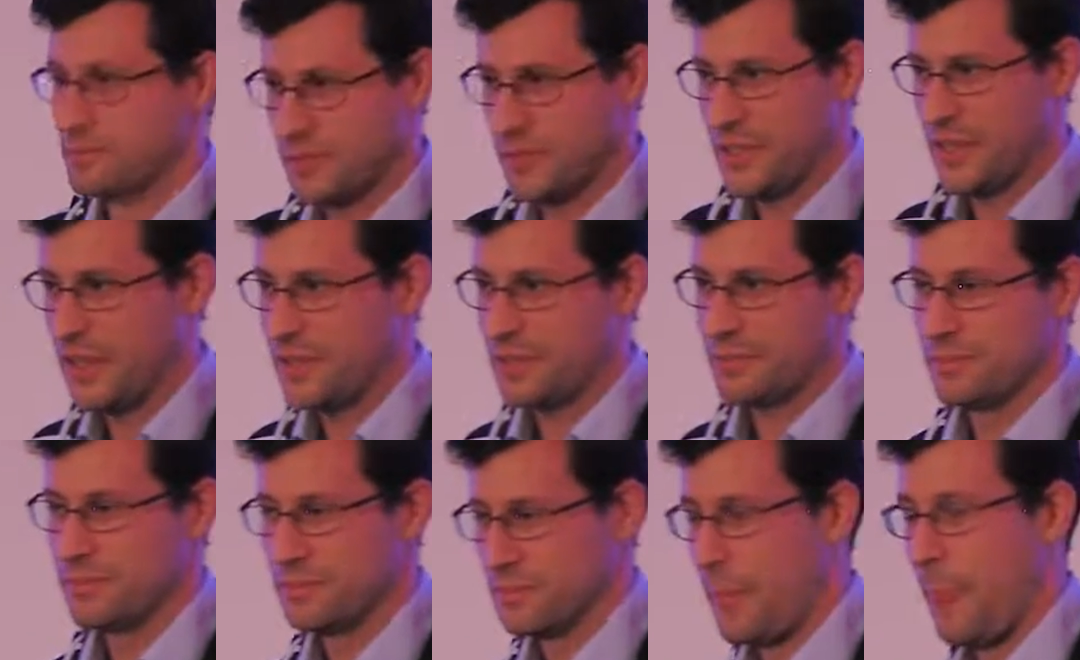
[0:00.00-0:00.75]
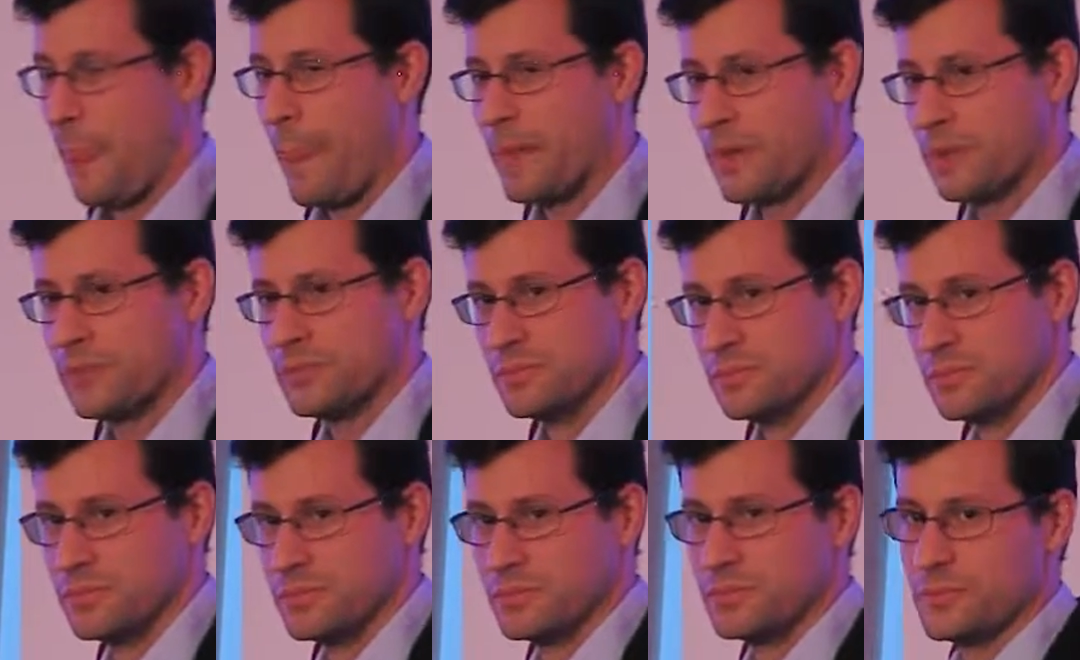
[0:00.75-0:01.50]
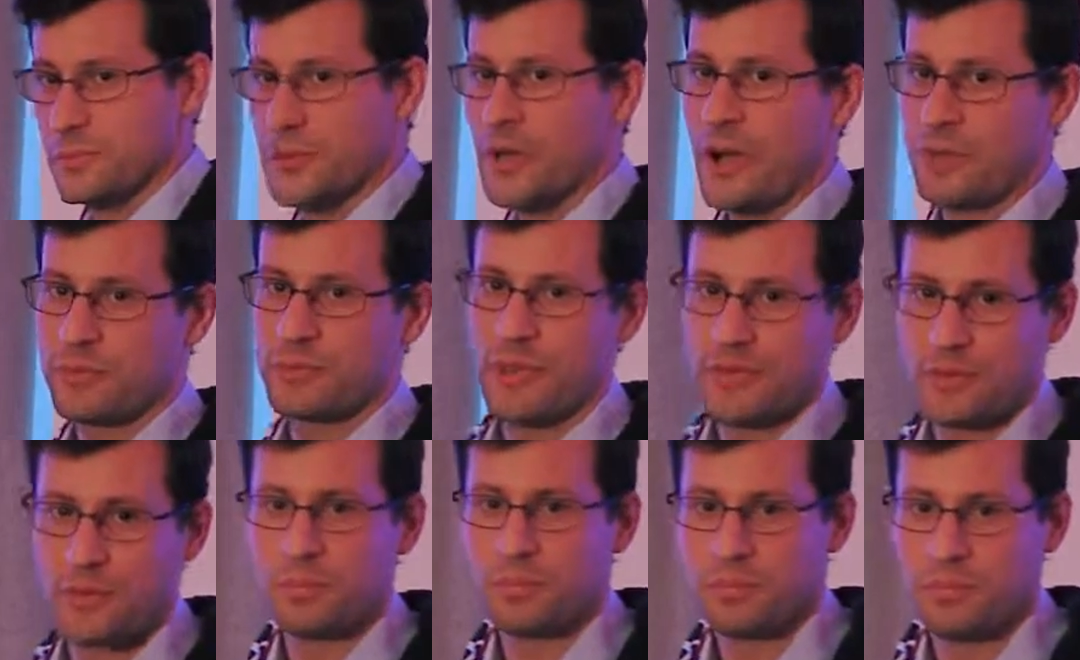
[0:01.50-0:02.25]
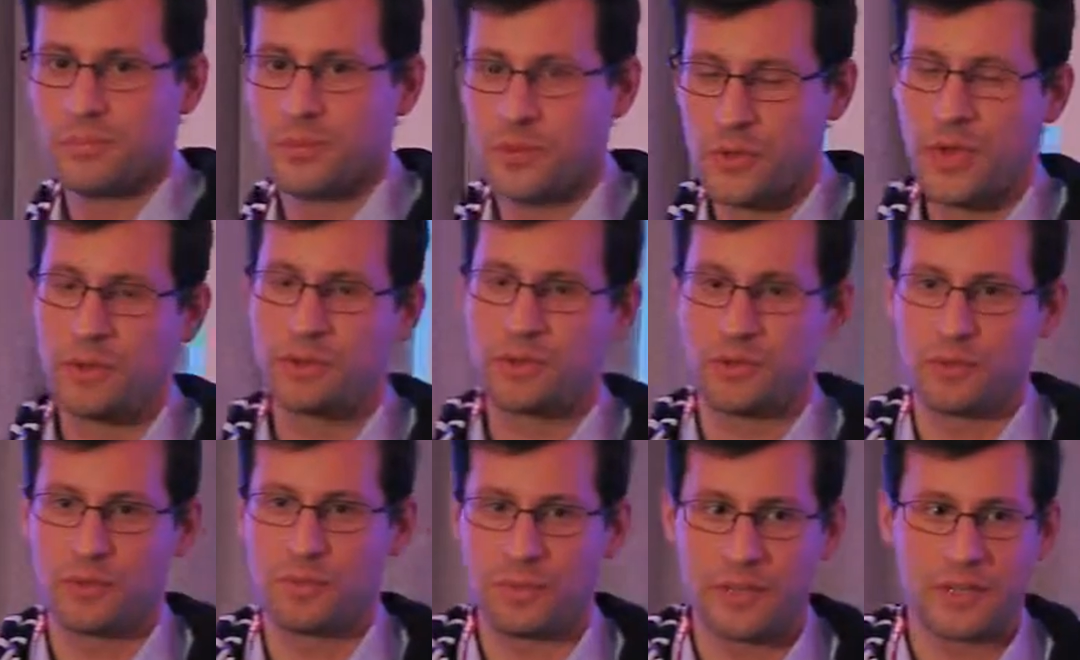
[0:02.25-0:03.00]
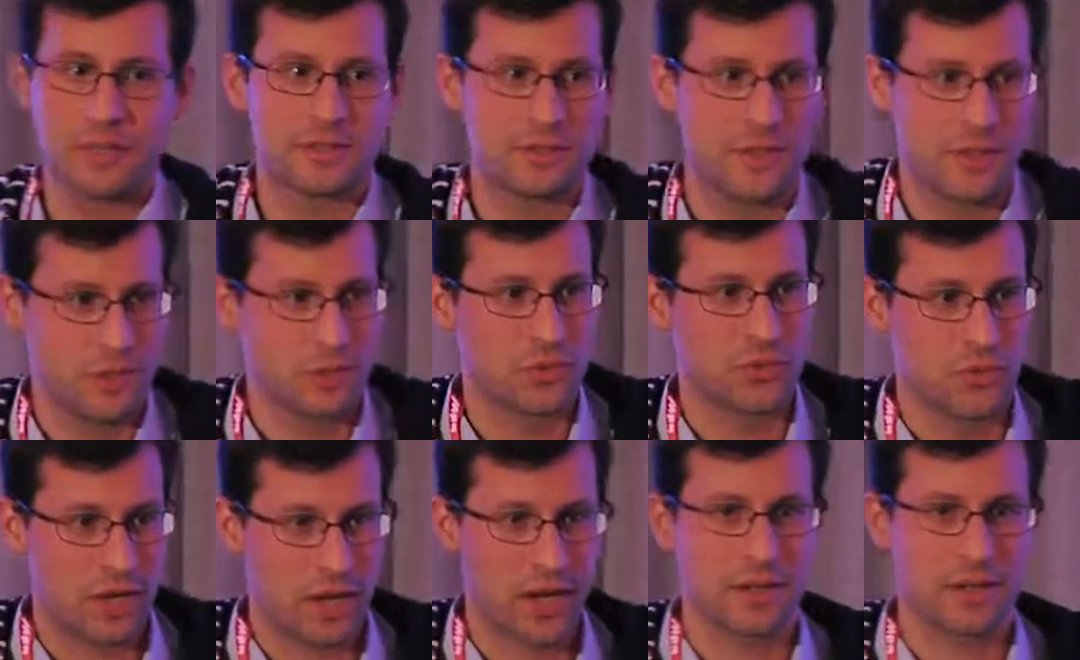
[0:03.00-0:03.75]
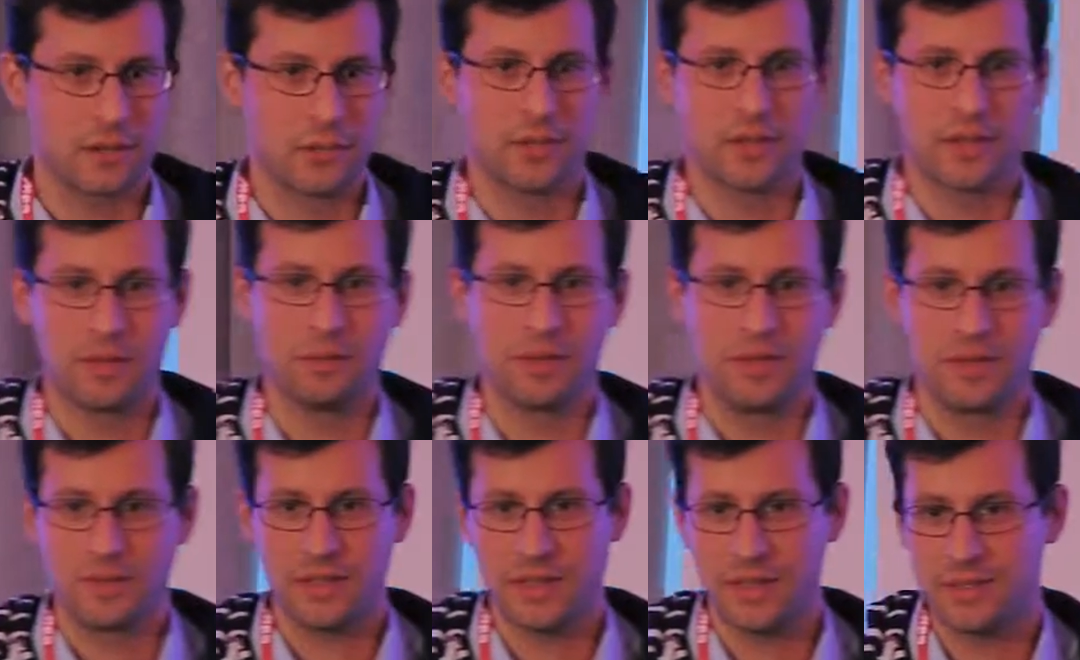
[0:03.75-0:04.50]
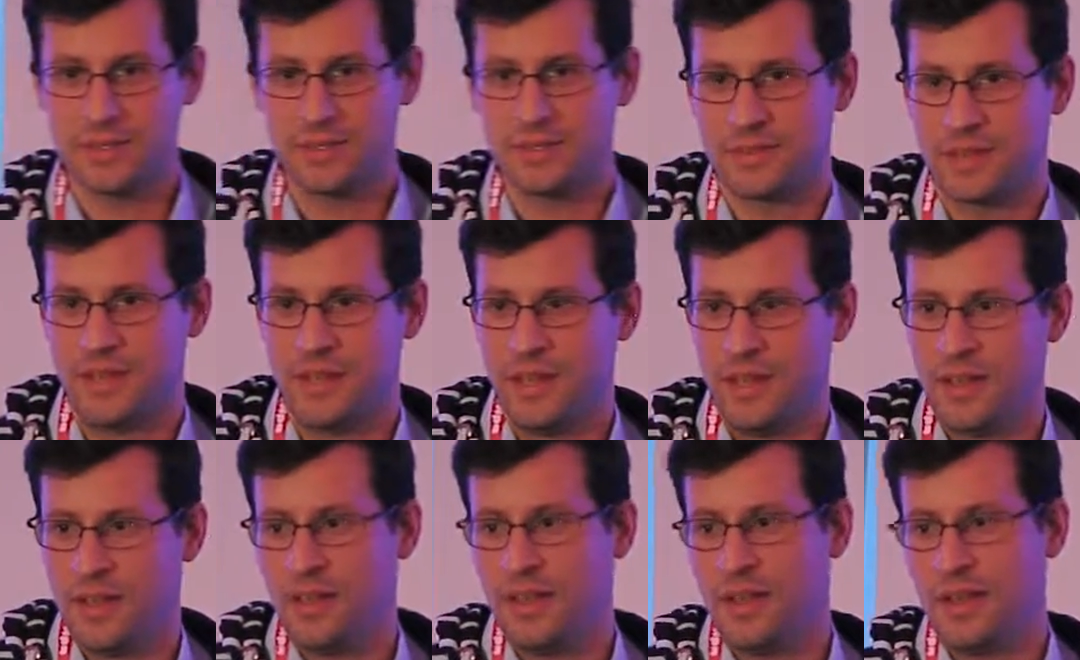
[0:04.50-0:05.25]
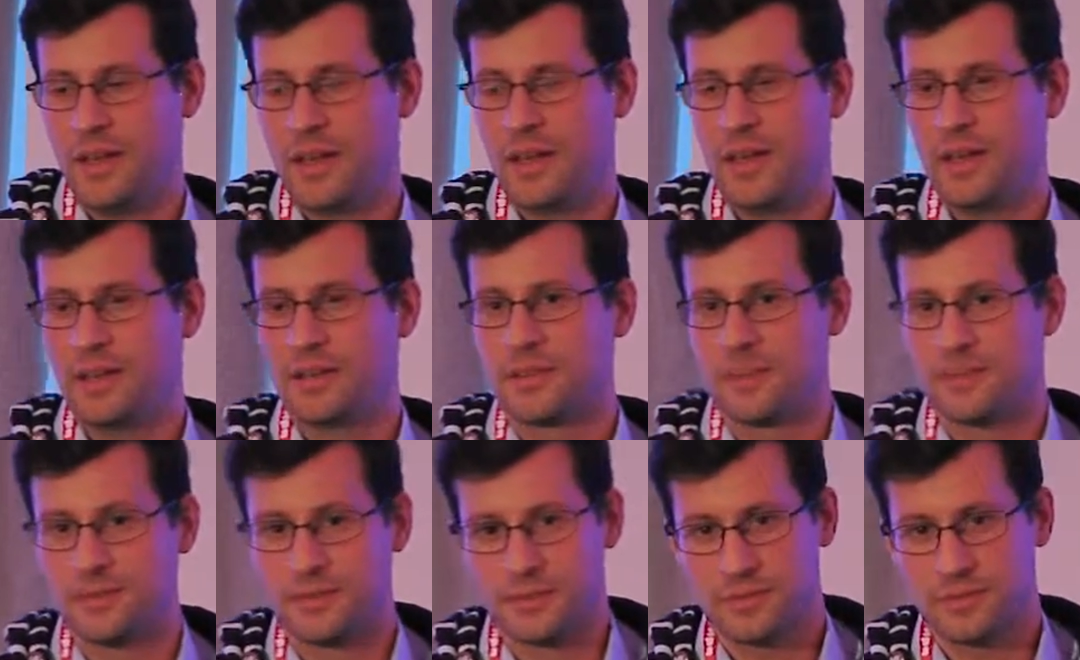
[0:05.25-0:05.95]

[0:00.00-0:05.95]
Yeah, you have to have a place where you track your A/B tests, and